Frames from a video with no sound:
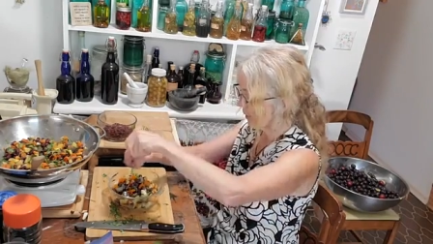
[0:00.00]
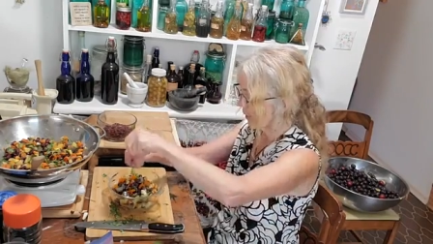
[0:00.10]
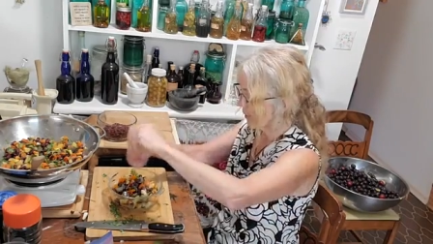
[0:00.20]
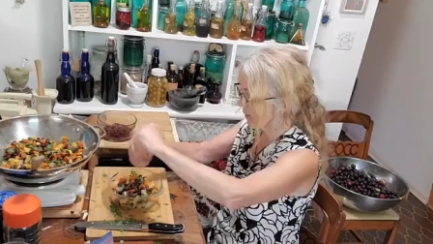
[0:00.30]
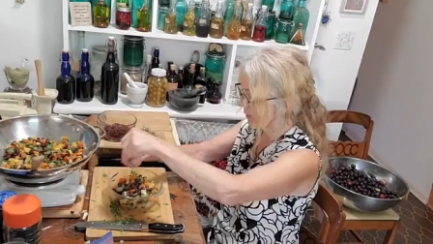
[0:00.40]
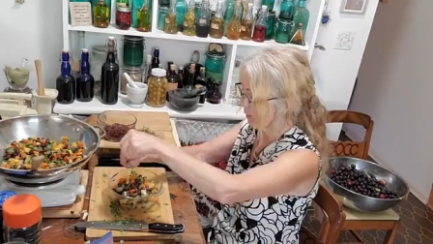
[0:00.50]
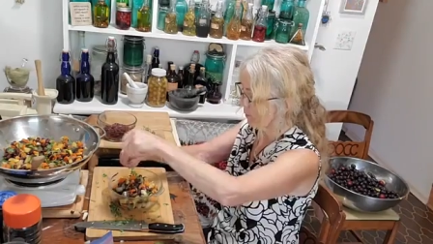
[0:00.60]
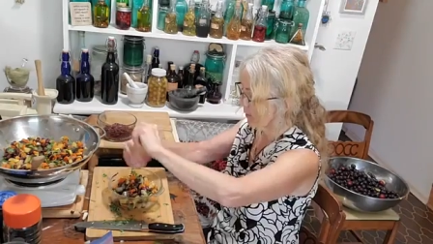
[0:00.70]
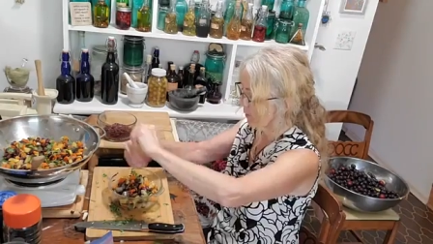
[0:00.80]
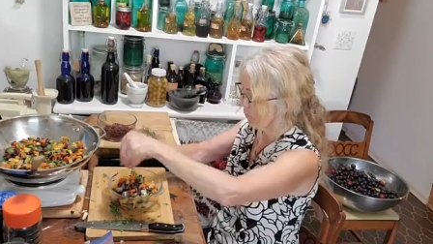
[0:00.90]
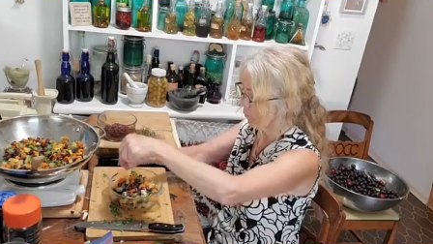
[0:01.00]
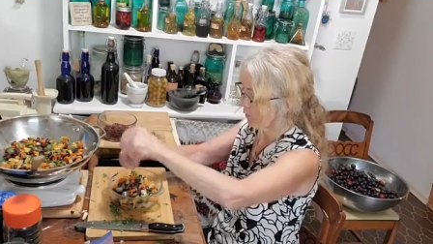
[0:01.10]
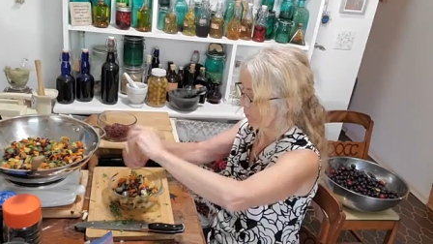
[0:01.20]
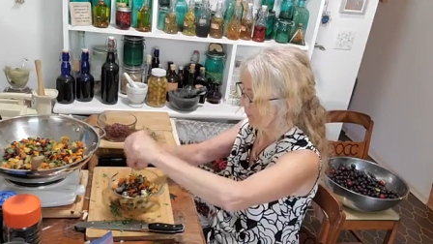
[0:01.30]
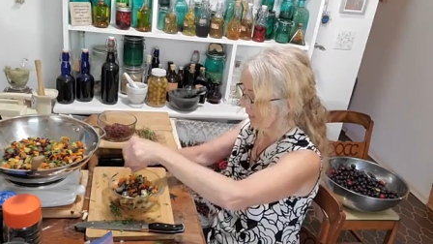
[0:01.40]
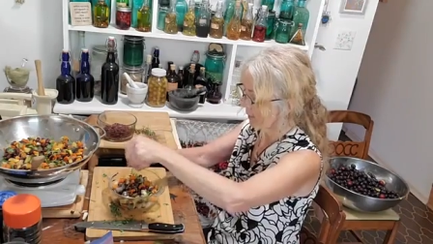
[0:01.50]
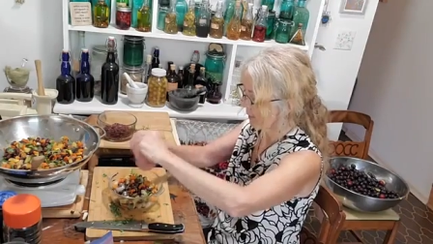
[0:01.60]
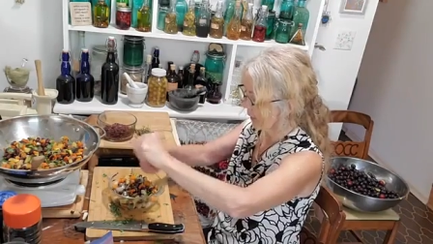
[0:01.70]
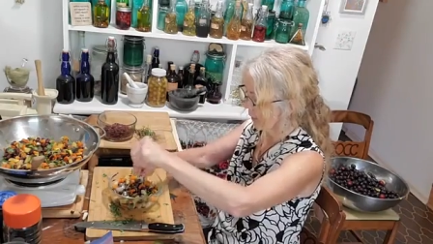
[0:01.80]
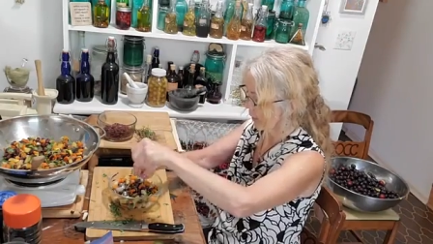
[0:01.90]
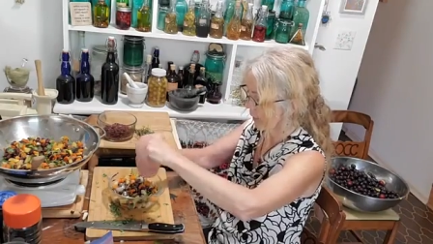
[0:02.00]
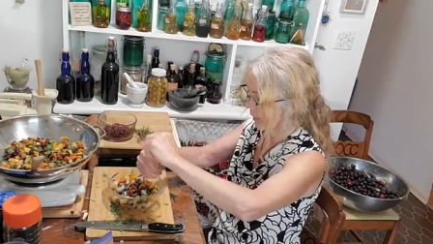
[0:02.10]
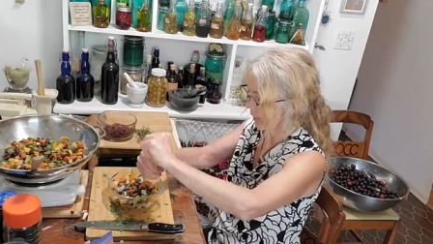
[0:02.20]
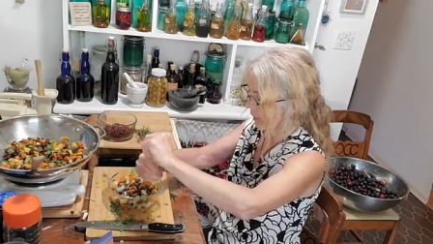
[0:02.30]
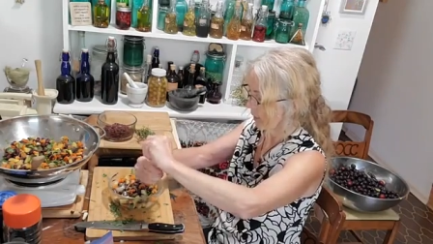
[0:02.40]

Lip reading: and it's going to be a real basic thing.